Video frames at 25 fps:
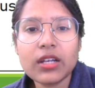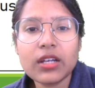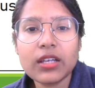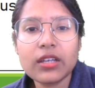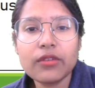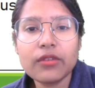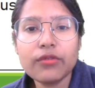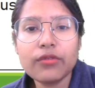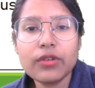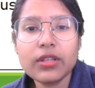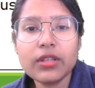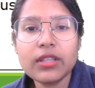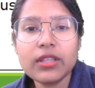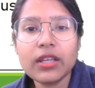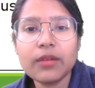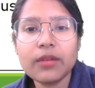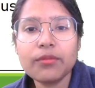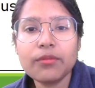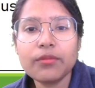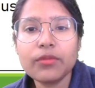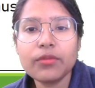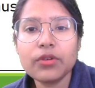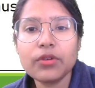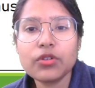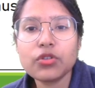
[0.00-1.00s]
given them
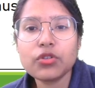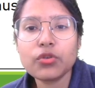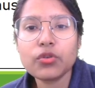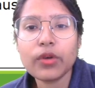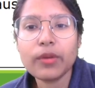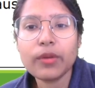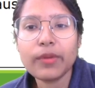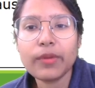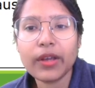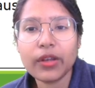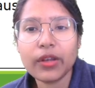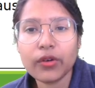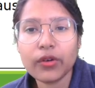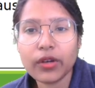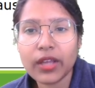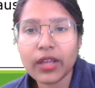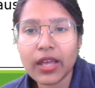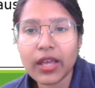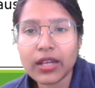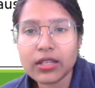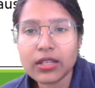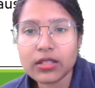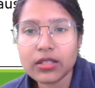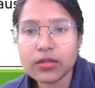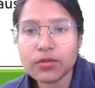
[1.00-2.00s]
destroy
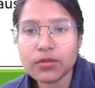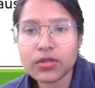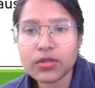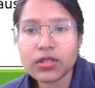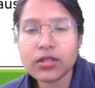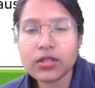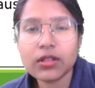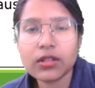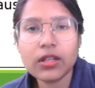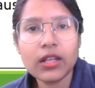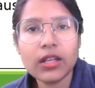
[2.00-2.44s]
microorganisms,